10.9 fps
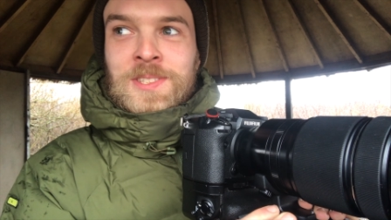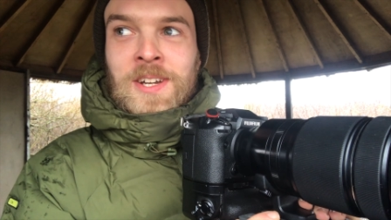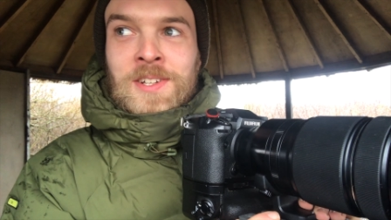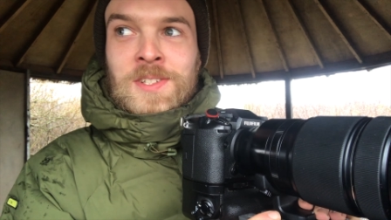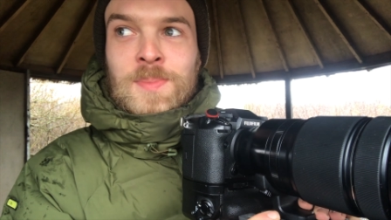
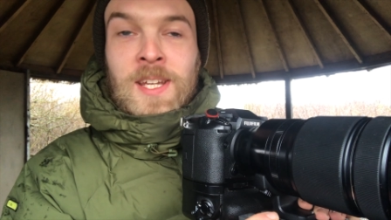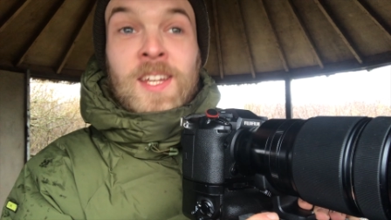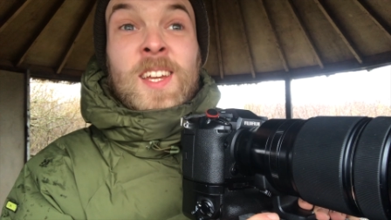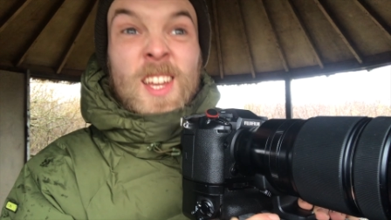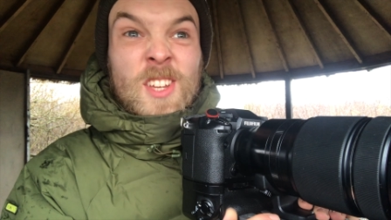going to be.
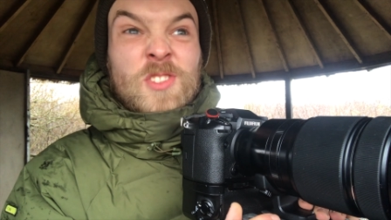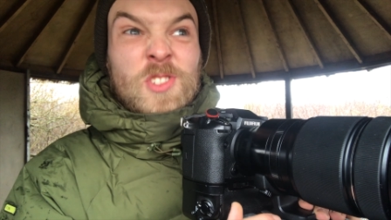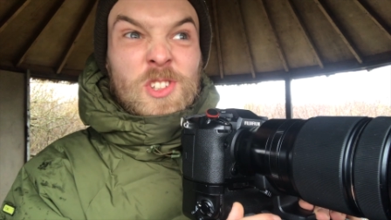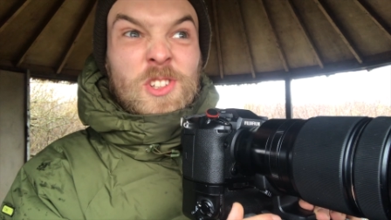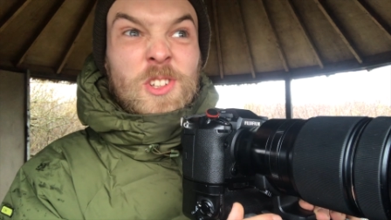
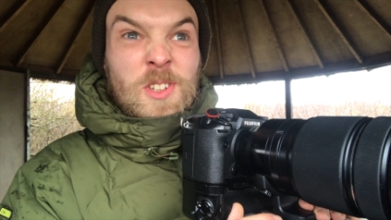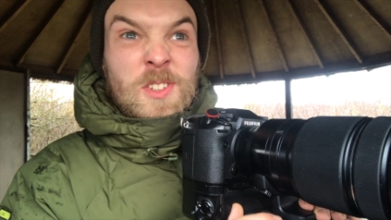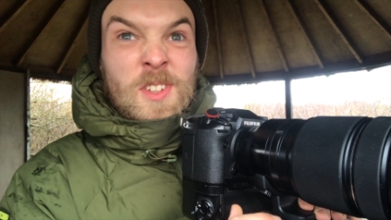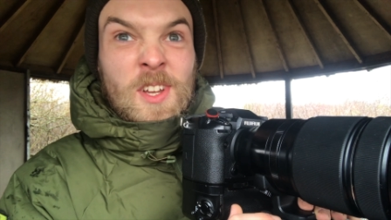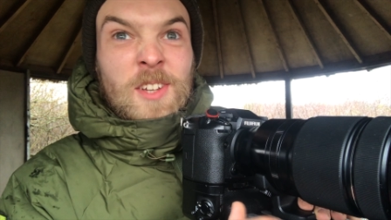It just
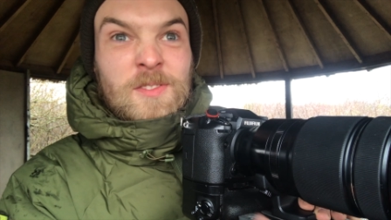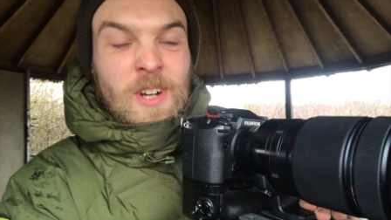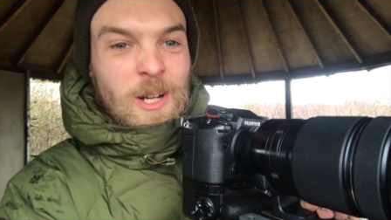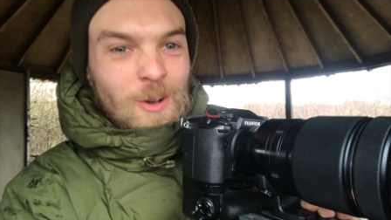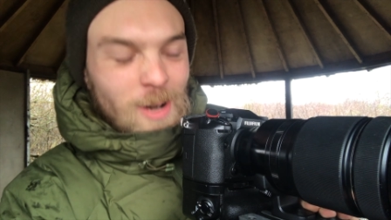looks
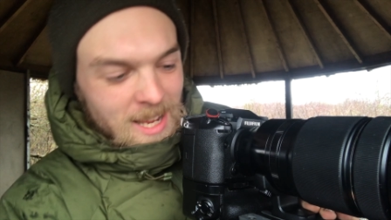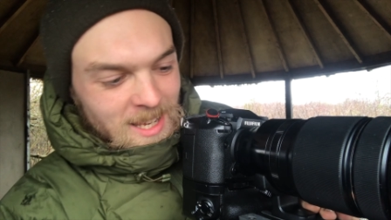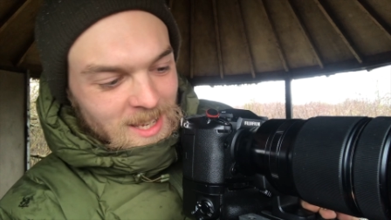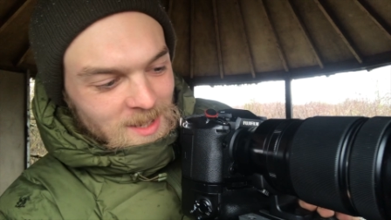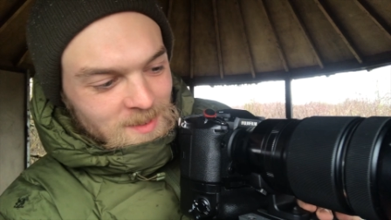very grey,
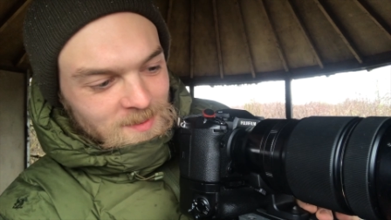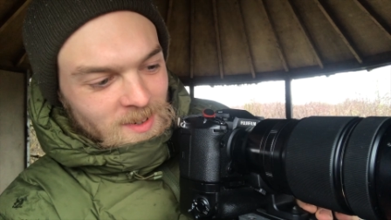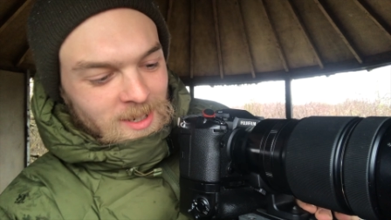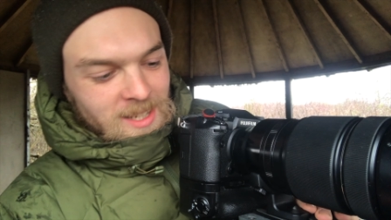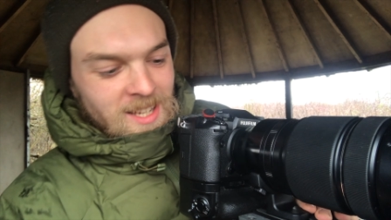
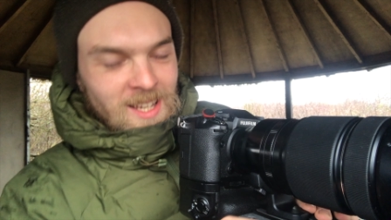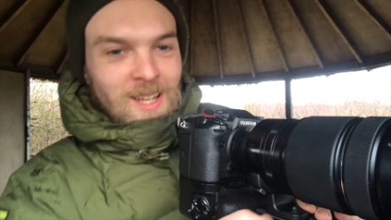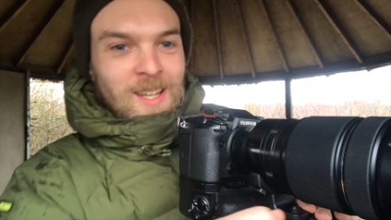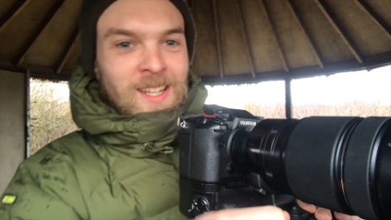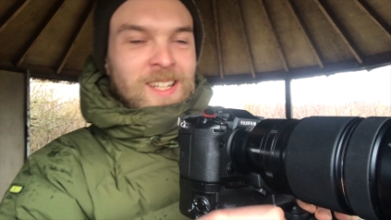very
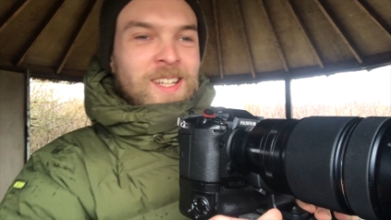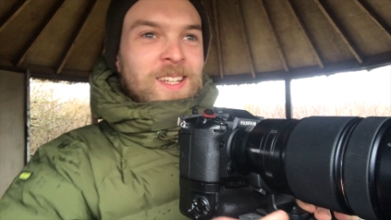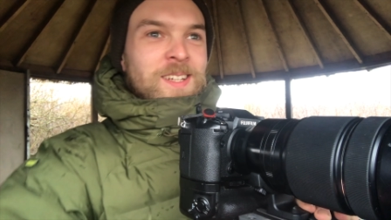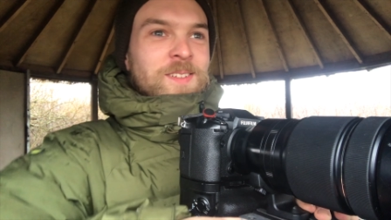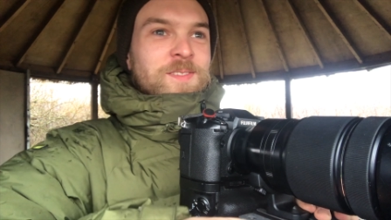uh,
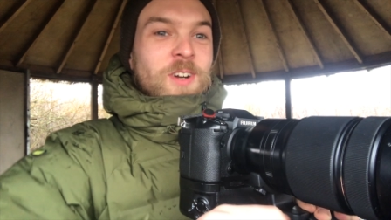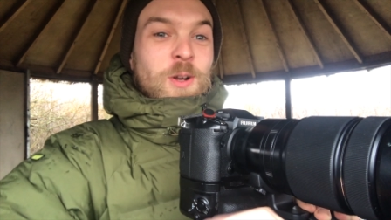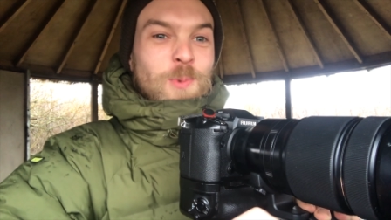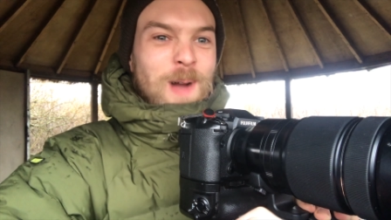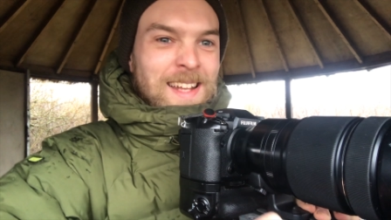
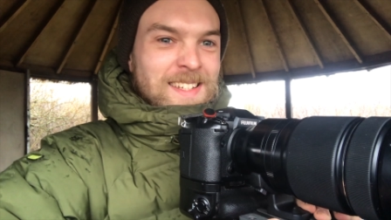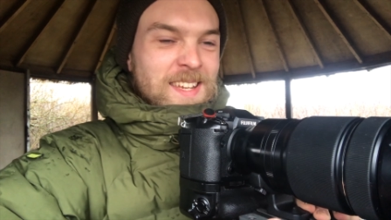very wet,